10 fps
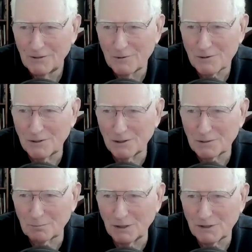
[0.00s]
was the
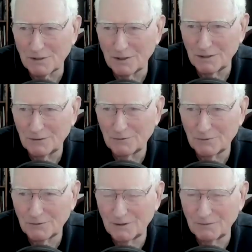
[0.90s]
expression they
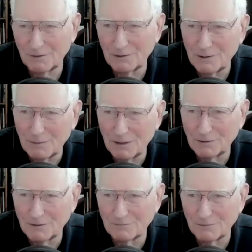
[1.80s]
used. You have a limited
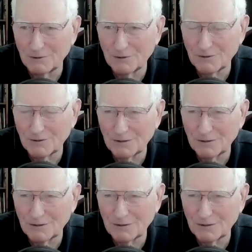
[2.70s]
conversion.